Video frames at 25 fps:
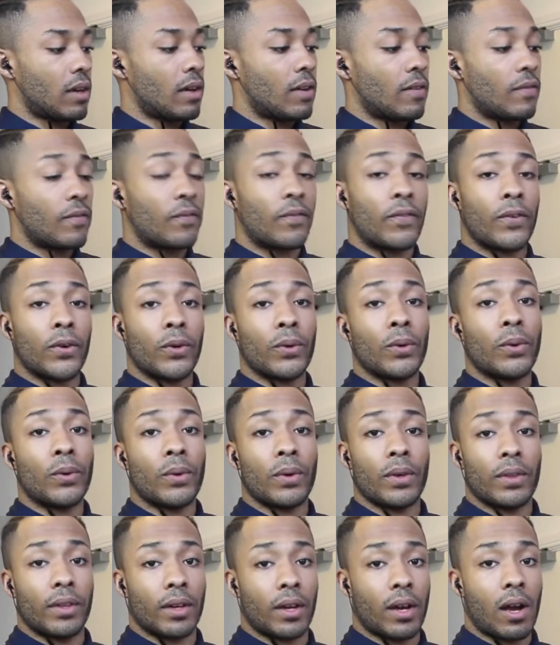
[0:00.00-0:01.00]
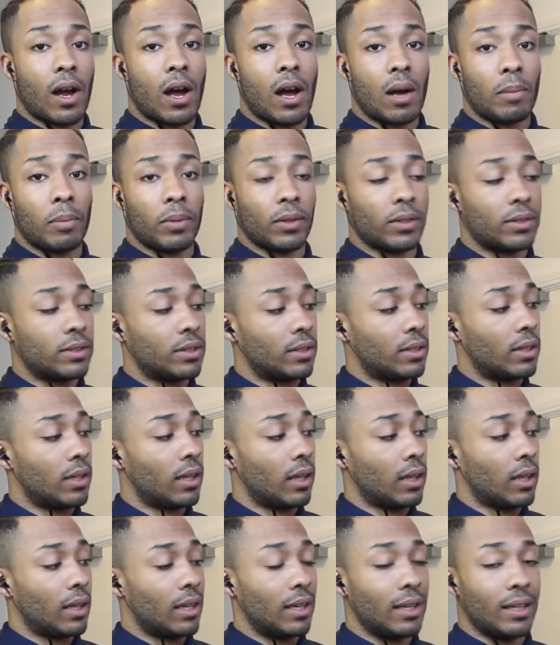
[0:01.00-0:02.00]
through the carpal
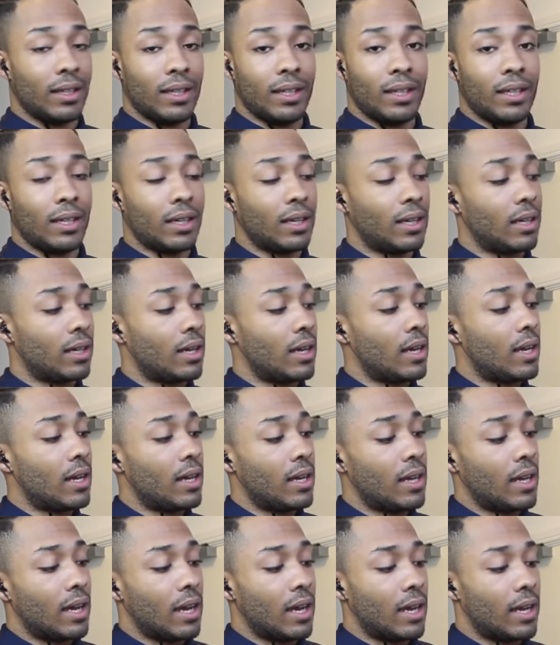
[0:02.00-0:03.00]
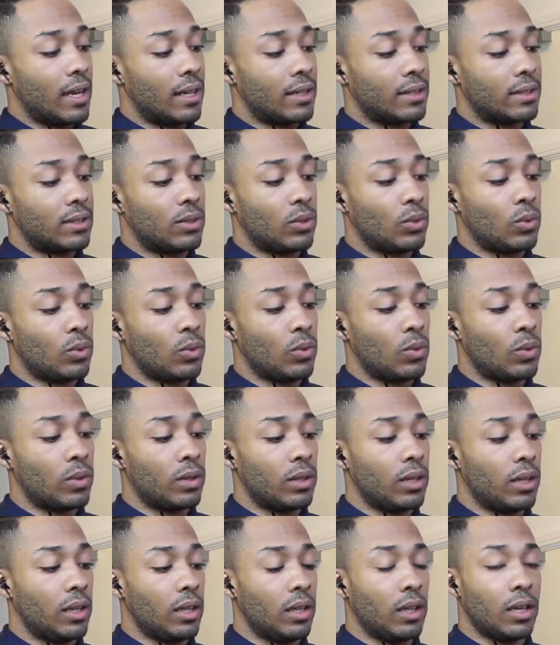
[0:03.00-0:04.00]
tunnel in here, into
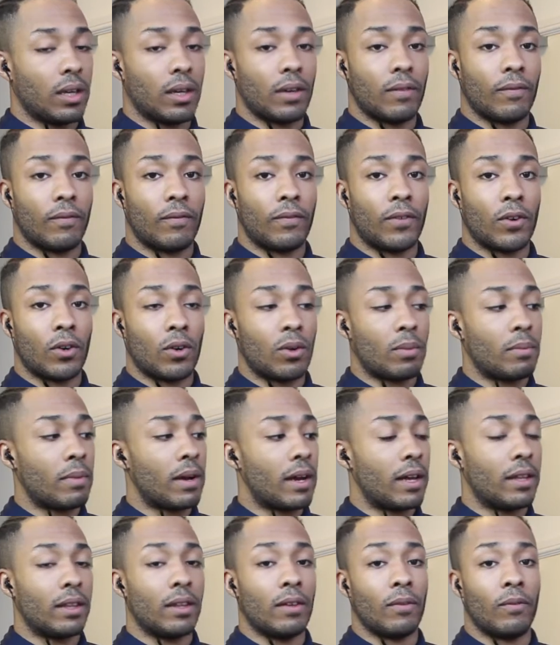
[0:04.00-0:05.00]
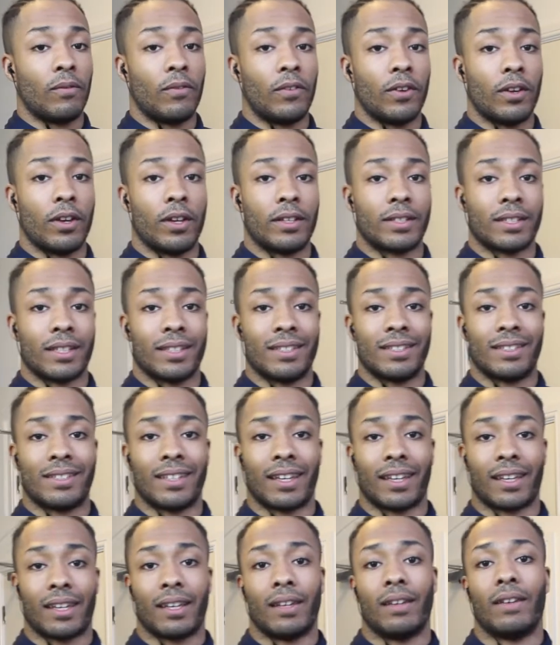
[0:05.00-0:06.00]
the thumb and the first and
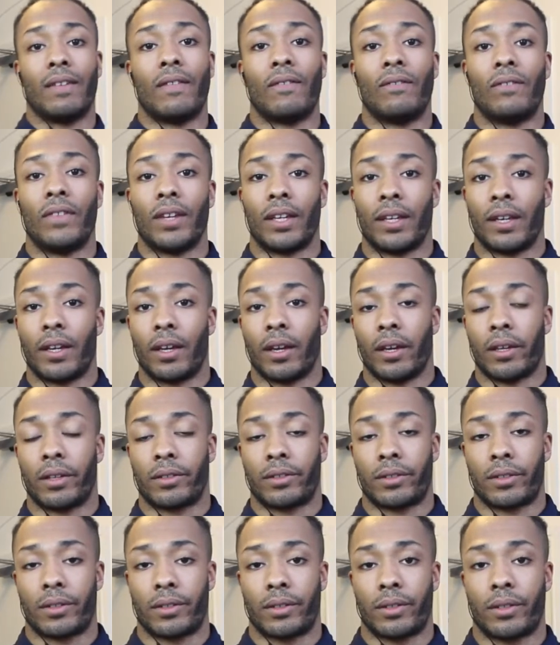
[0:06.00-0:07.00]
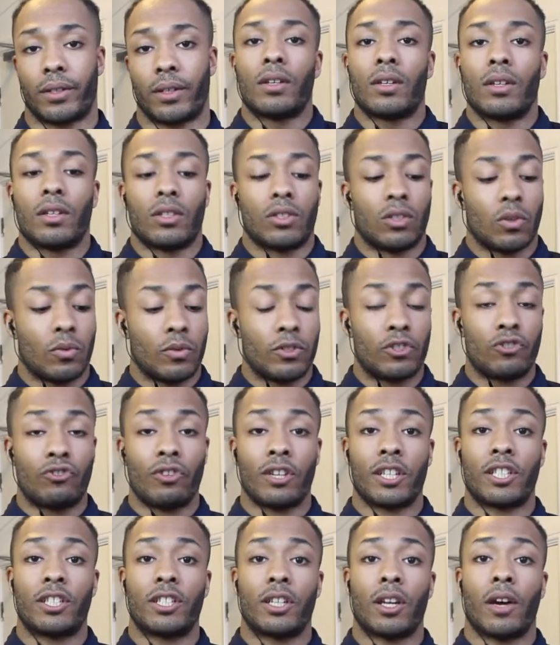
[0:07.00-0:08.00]
second fingers. So
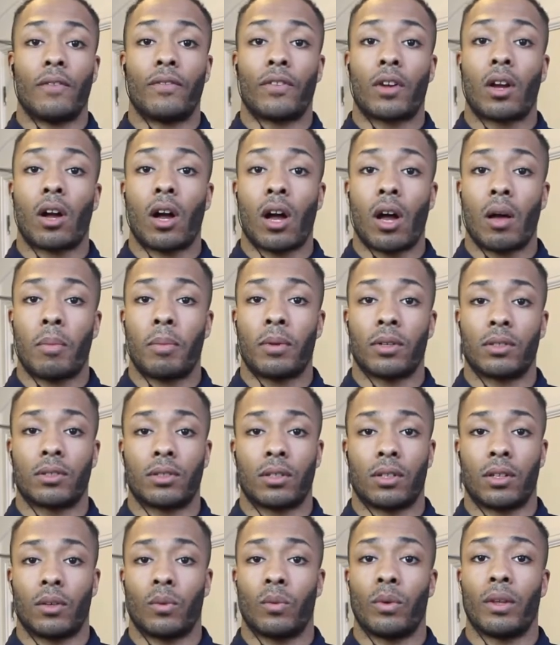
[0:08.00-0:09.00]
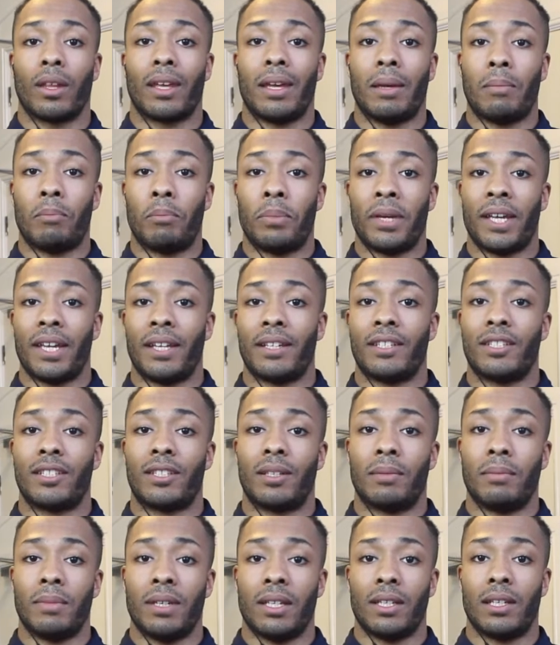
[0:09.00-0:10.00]
restriction of the carpal tunnel will impinge the
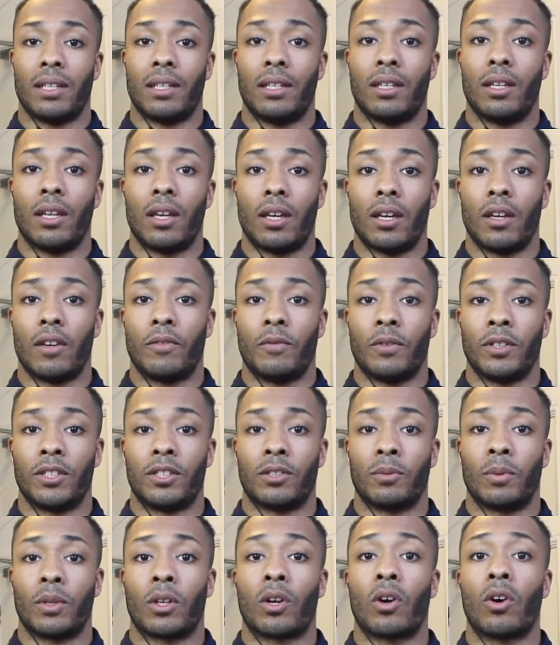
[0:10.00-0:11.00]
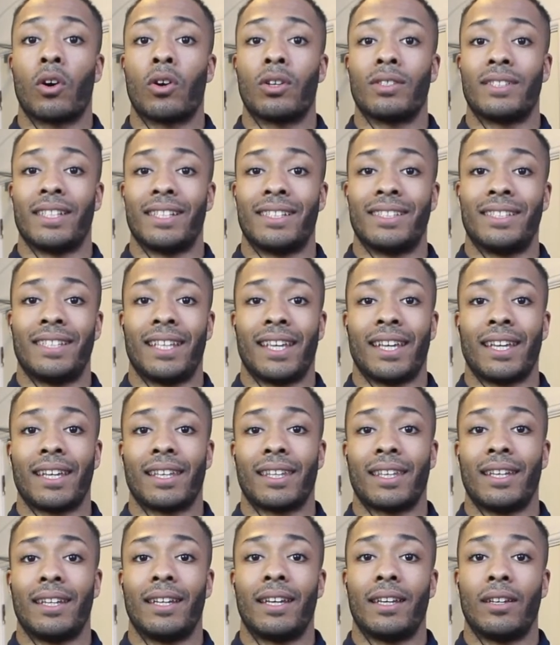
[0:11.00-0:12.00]
median nerve, which will cause a
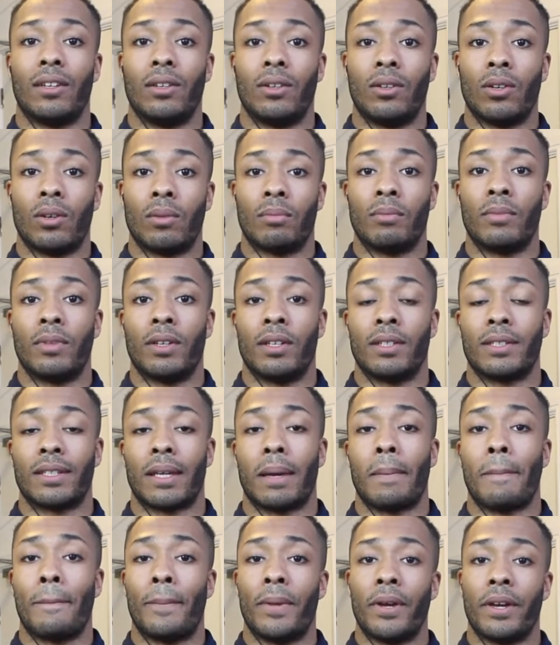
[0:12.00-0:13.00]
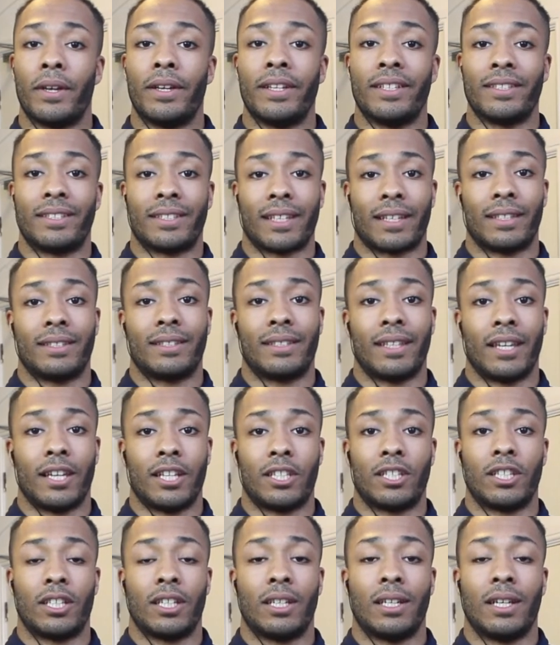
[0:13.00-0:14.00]
tingling, numbness and burning
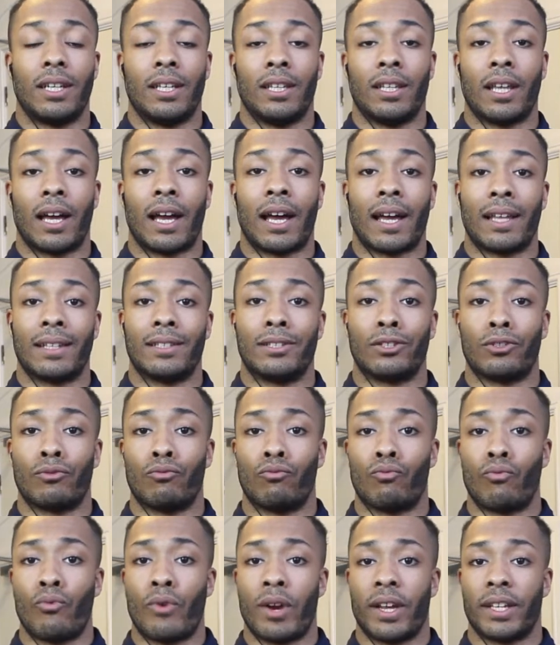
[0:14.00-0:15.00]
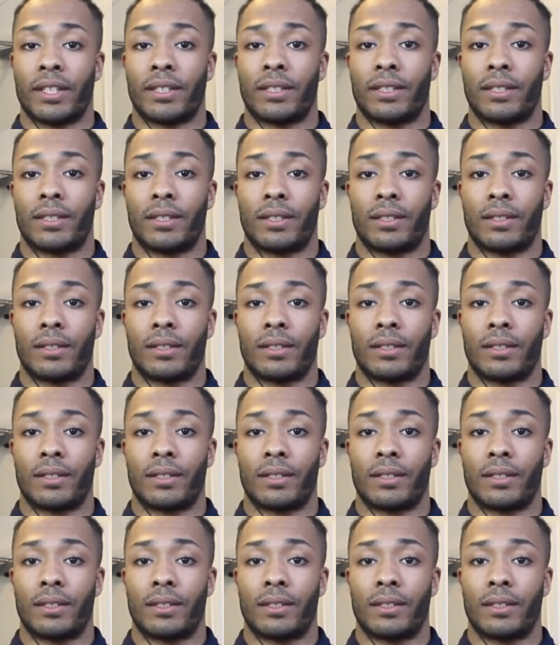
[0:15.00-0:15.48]
sensation in the hands and wrists.